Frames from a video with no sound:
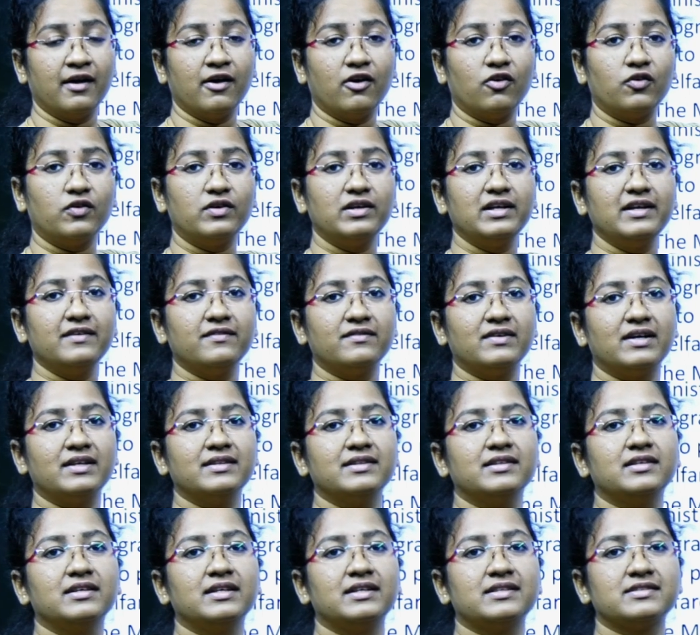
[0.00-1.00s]
Only
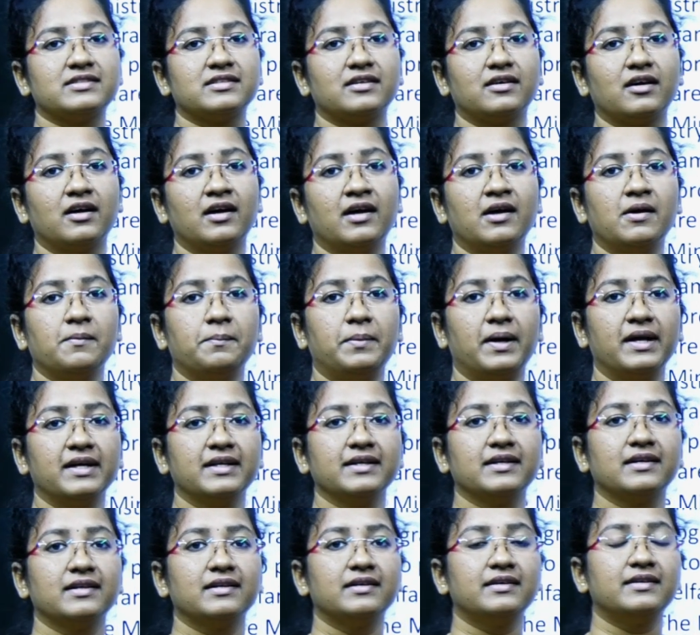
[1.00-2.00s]
when there is a
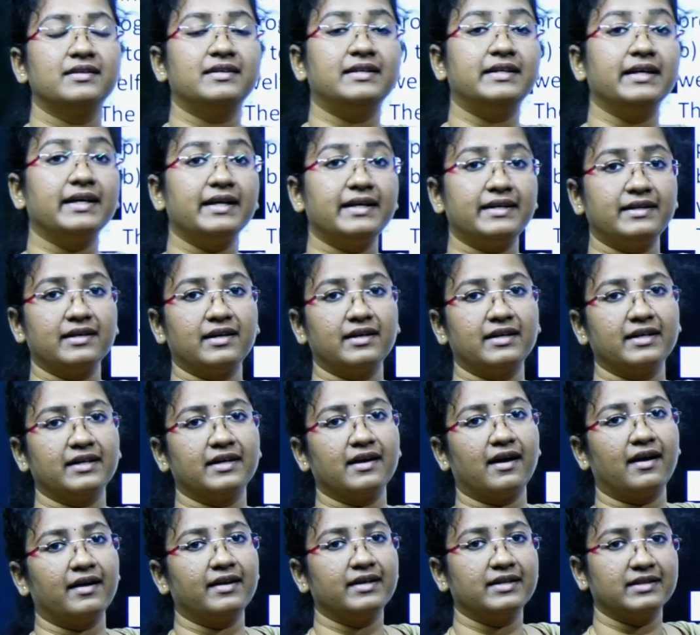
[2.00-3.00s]
particular data
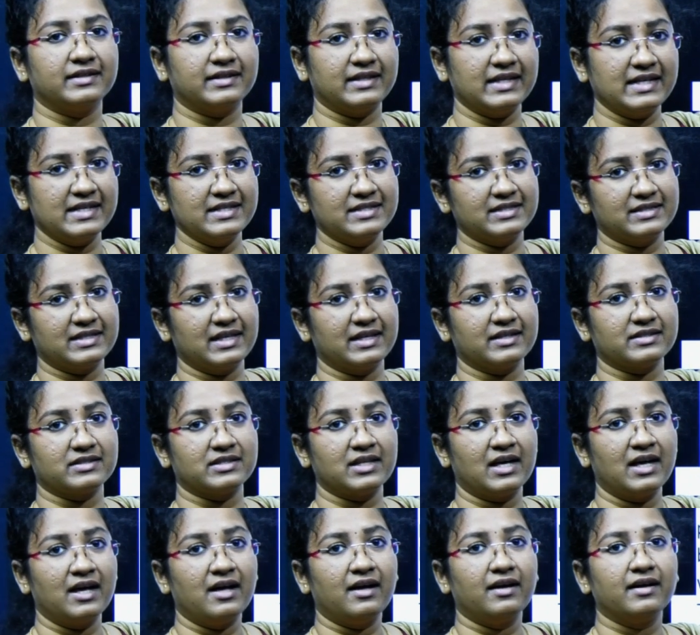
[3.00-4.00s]
regarding these things,
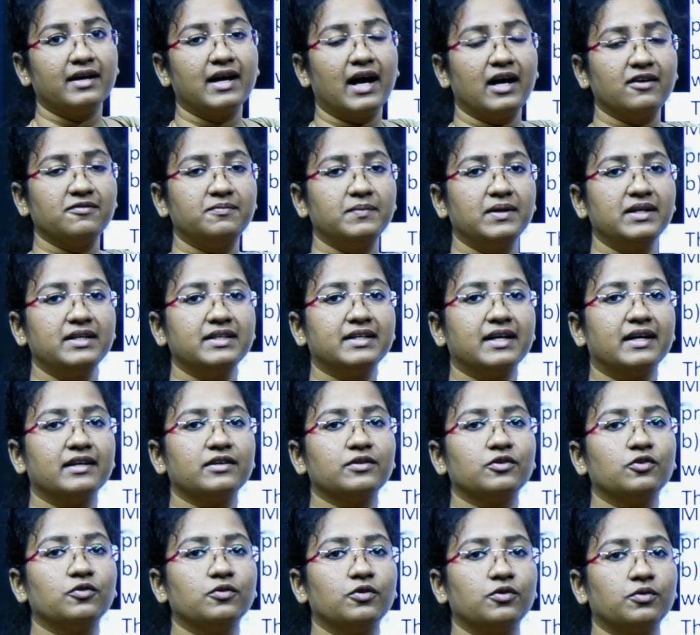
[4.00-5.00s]
government
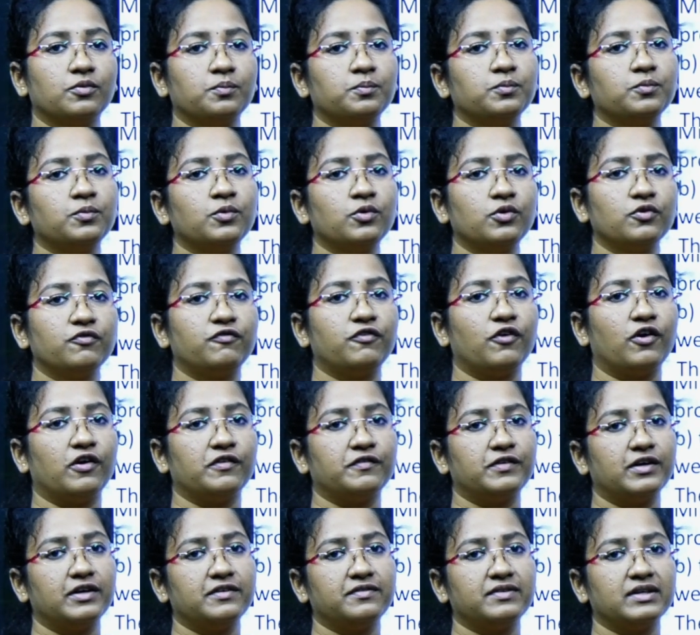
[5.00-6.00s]
can move
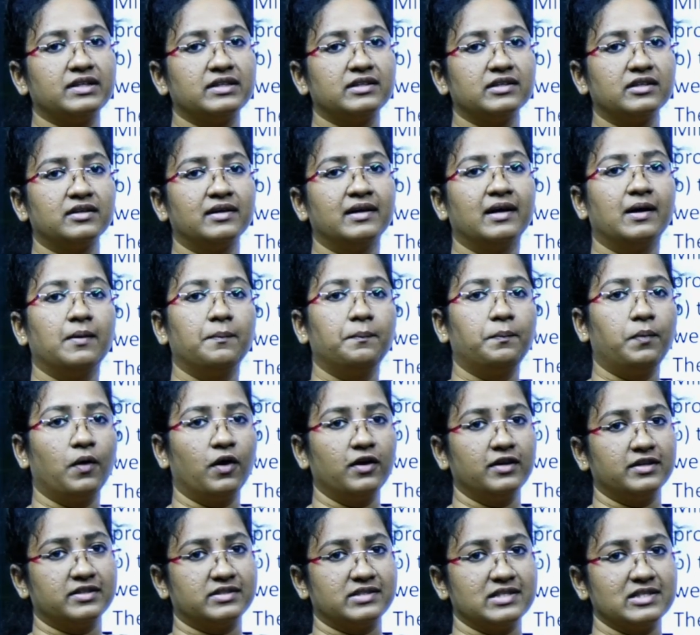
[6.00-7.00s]
forward with the
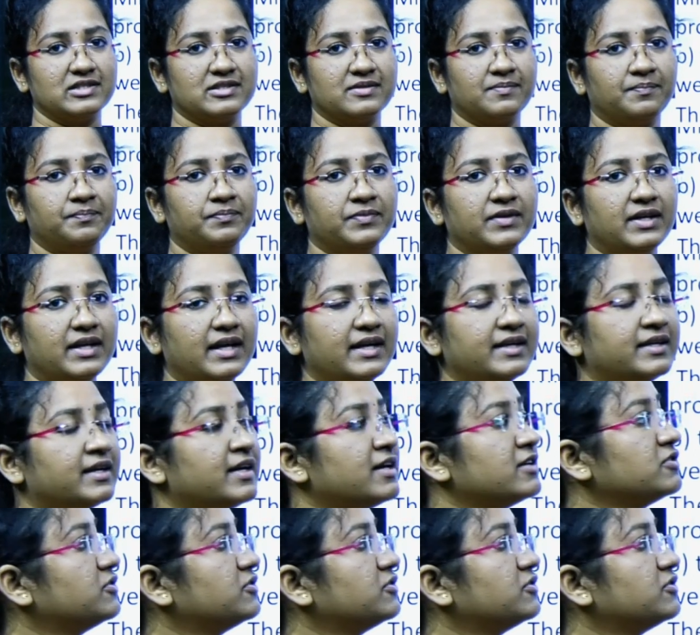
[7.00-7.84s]
policies, right?